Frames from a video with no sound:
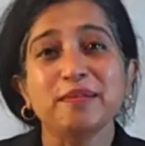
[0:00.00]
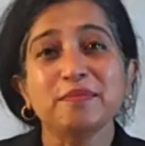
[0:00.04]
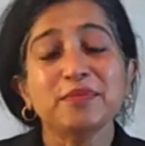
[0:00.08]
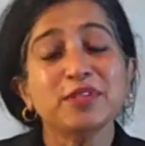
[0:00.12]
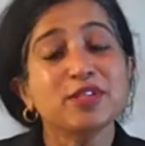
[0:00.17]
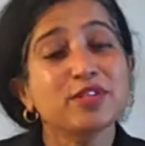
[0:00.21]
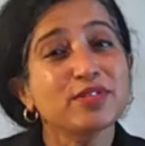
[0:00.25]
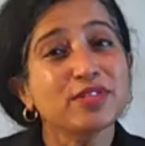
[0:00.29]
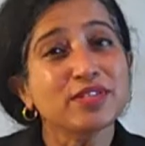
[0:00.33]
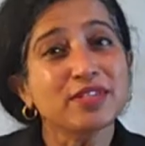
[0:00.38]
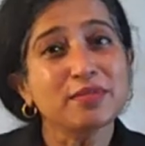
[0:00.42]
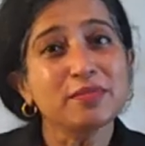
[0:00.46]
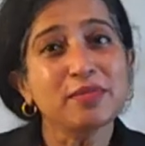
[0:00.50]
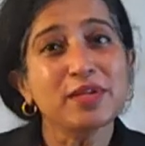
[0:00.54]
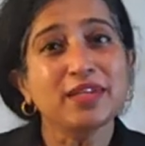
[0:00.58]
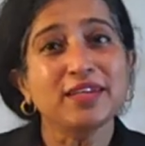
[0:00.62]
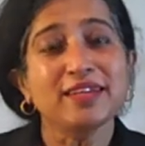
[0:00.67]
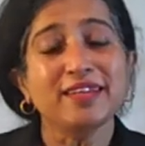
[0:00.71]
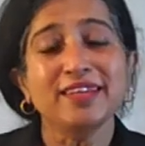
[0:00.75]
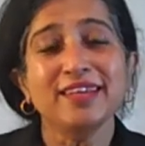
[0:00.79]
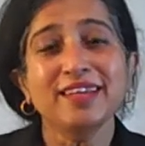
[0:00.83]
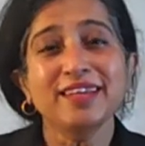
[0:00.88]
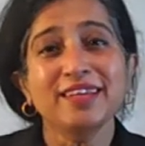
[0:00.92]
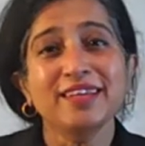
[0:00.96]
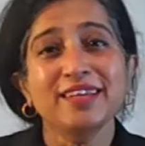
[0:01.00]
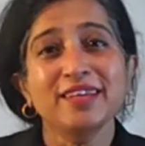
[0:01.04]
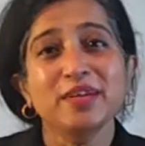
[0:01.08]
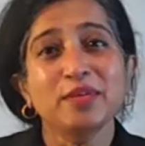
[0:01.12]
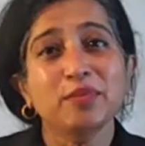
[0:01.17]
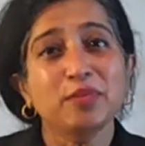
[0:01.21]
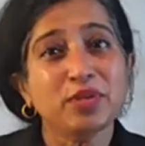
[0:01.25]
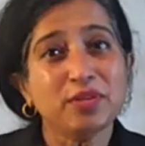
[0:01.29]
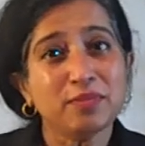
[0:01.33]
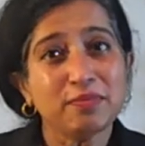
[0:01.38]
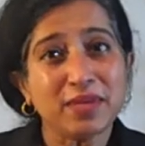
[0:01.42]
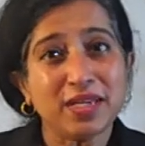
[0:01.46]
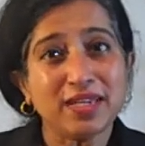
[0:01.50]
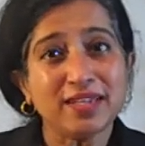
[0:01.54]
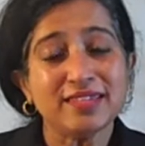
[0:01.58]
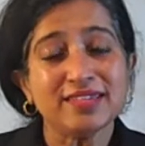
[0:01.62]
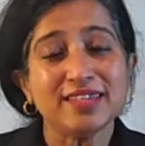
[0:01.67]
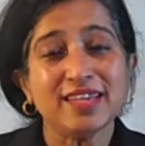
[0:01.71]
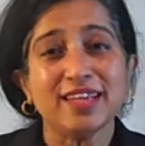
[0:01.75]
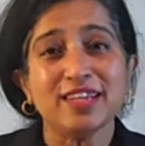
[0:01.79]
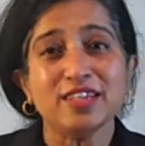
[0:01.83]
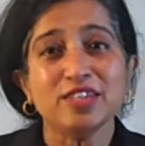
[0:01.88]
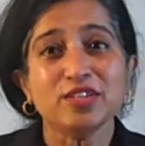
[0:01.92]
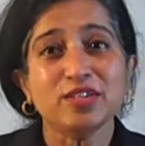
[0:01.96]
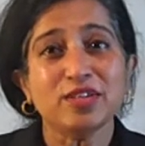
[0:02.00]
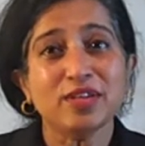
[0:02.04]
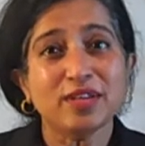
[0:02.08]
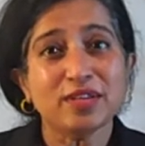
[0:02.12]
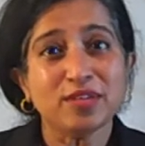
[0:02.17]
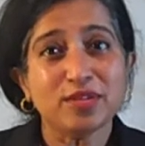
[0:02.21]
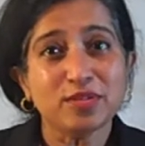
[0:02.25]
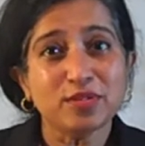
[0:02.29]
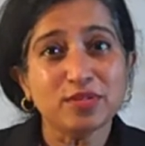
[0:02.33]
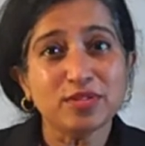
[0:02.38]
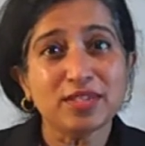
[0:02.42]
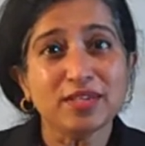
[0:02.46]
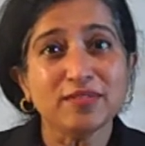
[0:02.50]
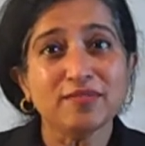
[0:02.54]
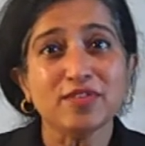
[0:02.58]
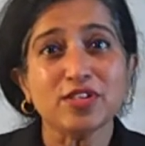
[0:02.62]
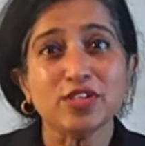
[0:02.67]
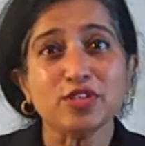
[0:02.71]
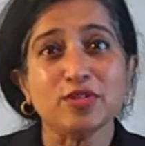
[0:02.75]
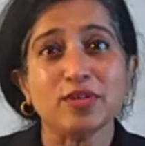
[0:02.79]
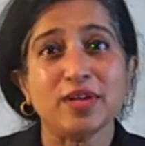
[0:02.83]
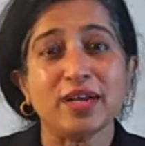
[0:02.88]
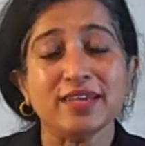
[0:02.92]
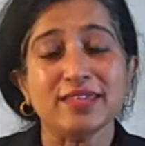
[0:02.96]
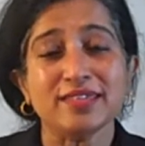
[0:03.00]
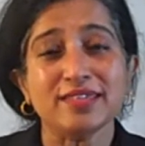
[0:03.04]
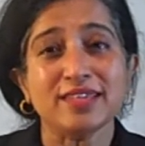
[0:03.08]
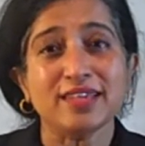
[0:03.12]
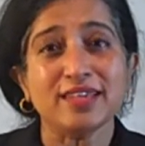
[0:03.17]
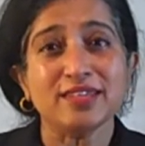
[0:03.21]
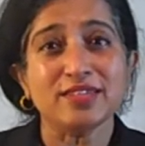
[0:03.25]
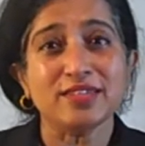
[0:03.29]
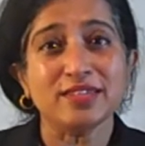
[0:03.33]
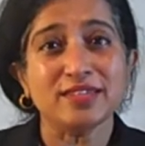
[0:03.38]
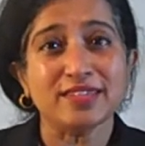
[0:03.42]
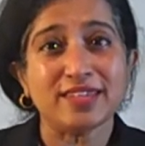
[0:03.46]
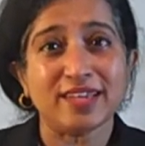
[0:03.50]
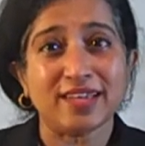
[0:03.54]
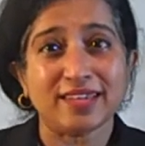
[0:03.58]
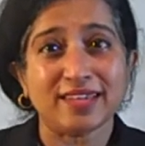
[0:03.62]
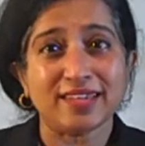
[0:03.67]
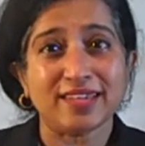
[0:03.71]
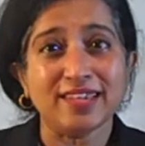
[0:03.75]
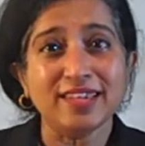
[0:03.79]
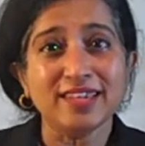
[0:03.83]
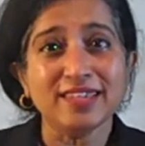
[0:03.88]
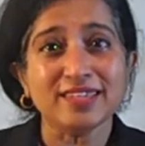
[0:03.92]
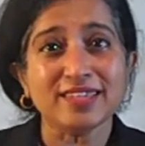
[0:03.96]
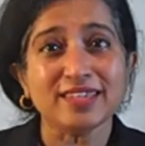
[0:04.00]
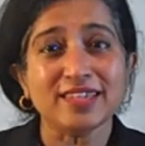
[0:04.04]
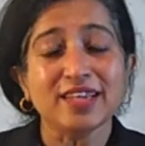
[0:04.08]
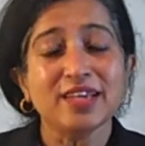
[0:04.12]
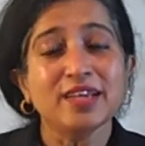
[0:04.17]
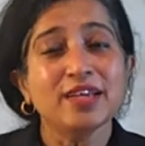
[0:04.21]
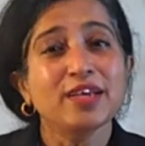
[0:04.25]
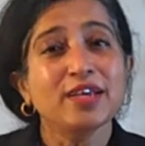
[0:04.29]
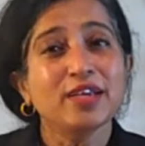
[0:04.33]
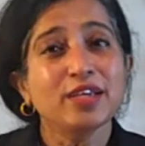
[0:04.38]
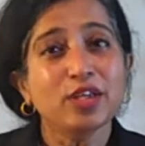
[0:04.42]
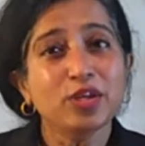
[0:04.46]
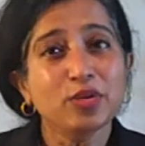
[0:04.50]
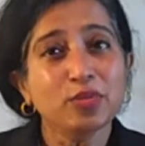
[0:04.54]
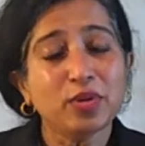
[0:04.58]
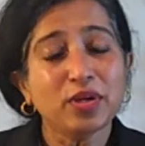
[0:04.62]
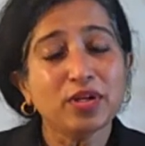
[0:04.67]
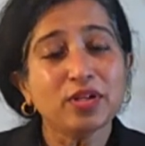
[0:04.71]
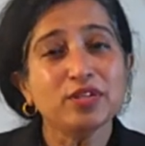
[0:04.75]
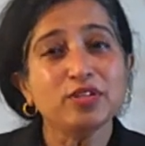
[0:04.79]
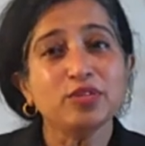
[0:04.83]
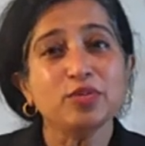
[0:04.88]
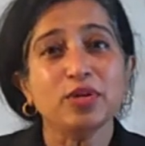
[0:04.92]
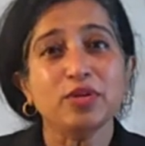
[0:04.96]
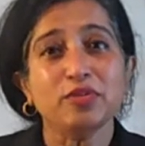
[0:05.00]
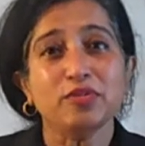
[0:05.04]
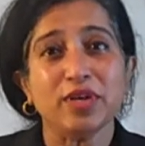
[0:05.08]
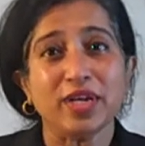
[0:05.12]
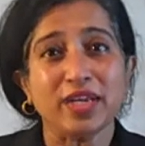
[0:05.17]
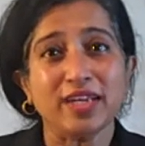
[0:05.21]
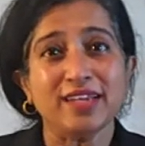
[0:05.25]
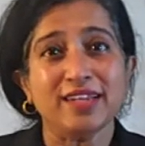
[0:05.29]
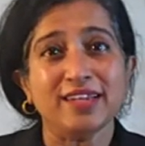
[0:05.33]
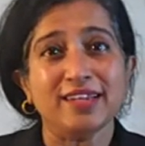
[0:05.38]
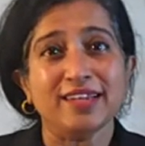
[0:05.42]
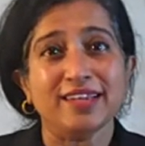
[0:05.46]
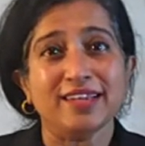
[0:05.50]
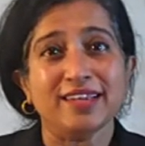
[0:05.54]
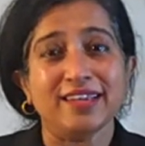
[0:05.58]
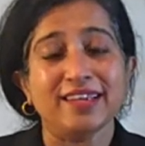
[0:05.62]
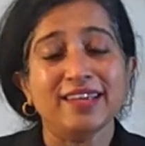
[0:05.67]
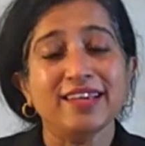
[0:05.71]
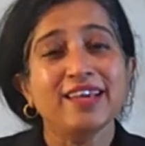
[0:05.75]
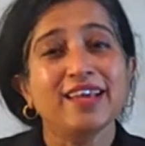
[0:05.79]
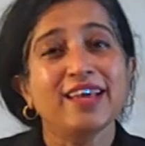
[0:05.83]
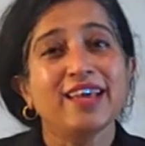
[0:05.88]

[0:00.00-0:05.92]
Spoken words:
So similarly, with meditation and using visualization techniques, you want to do it regularly.